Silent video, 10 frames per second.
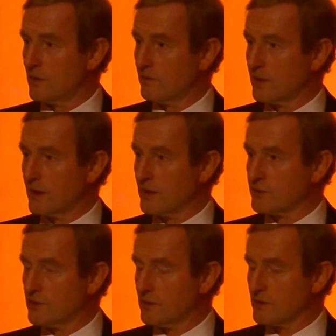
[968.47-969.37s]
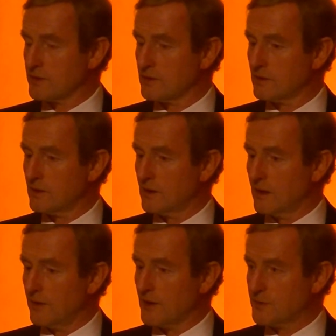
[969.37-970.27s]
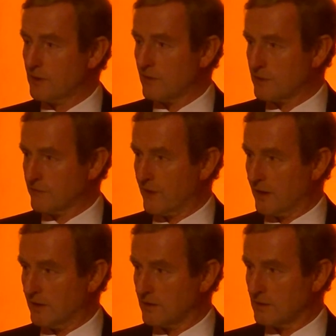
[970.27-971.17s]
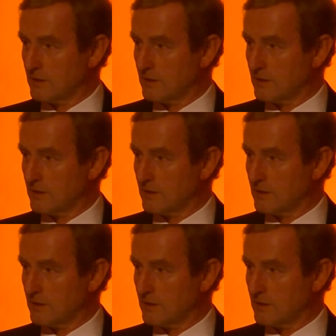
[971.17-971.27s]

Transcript: over the last years. That's been rectified.